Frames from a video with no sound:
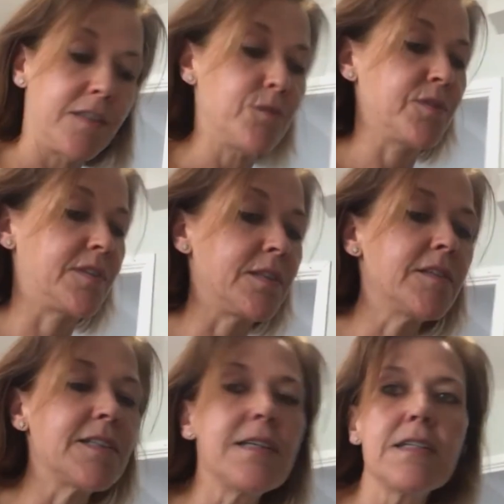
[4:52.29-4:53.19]
You're
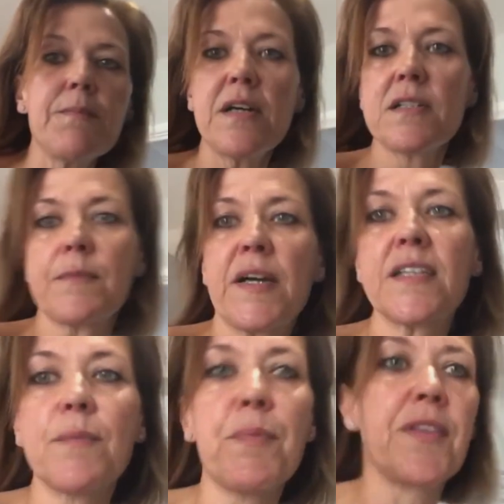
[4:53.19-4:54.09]
seriously demanding my
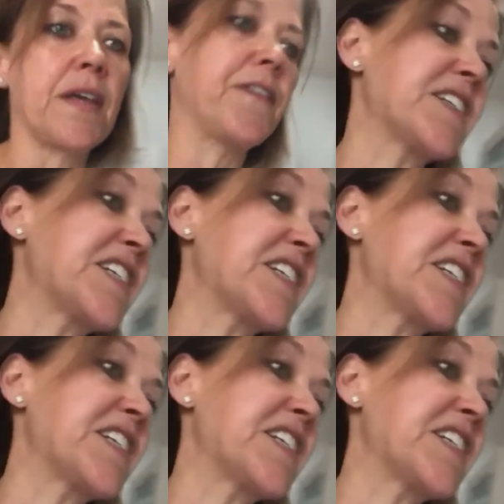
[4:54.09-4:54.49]
sympathy for